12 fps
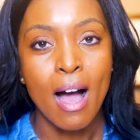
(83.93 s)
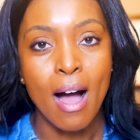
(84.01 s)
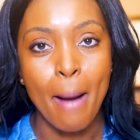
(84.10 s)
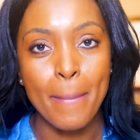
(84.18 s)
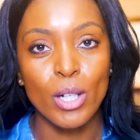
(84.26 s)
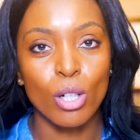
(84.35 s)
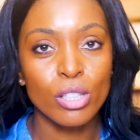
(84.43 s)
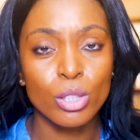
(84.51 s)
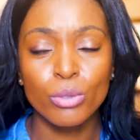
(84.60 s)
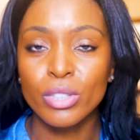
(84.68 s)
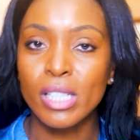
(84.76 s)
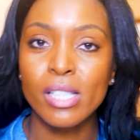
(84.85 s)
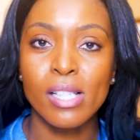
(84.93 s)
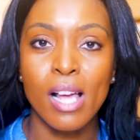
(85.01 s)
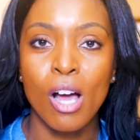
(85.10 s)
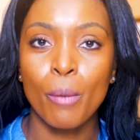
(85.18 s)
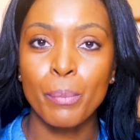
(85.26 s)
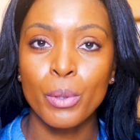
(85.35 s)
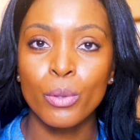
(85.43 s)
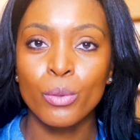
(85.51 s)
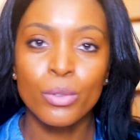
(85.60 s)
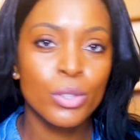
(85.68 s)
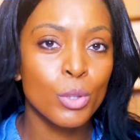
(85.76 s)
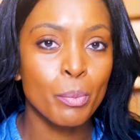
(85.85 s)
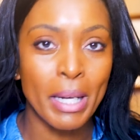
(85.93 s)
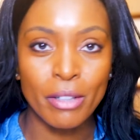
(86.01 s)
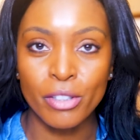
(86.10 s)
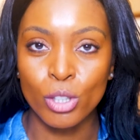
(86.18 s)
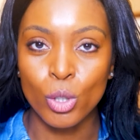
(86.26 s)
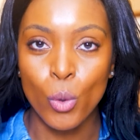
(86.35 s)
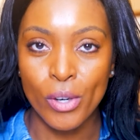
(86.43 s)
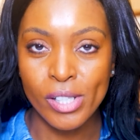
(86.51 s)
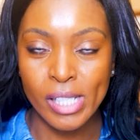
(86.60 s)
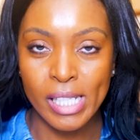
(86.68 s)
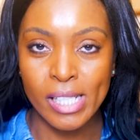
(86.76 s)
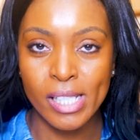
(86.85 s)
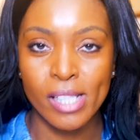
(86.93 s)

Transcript: um, and also just to help you do better in your courses,